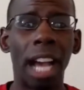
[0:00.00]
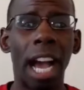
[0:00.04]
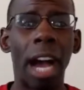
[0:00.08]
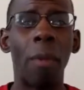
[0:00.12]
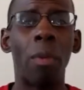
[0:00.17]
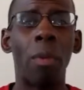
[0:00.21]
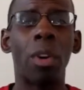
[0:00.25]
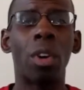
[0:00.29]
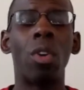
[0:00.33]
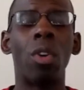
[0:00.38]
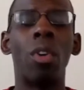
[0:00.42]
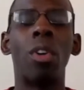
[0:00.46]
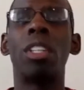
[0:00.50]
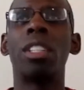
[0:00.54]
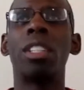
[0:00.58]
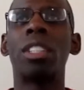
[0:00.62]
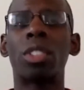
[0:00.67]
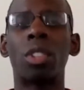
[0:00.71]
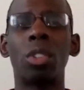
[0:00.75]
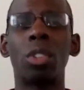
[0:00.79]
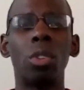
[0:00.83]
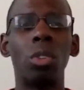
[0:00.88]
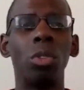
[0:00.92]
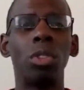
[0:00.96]
I would go into
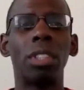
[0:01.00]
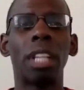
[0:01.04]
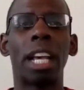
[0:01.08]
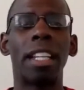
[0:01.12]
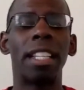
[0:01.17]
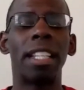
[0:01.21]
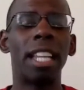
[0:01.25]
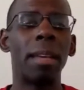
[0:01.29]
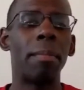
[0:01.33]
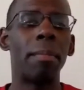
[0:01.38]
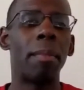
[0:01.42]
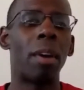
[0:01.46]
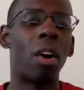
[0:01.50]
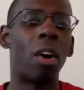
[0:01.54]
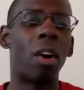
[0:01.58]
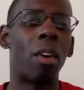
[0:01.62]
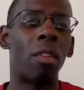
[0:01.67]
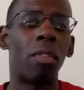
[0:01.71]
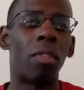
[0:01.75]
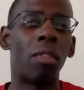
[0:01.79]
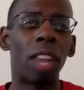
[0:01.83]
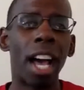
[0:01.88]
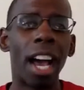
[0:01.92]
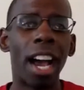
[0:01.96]
schools. I did my own
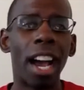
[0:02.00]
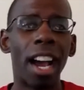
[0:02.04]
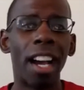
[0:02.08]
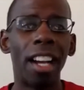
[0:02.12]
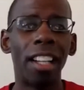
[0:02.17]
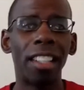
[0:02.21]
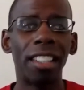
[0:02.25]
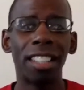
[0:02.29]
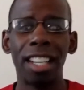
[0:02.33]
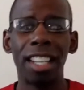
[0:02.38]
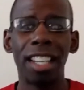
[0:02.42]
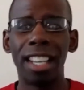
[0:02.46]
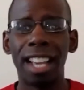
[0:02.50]
flyers.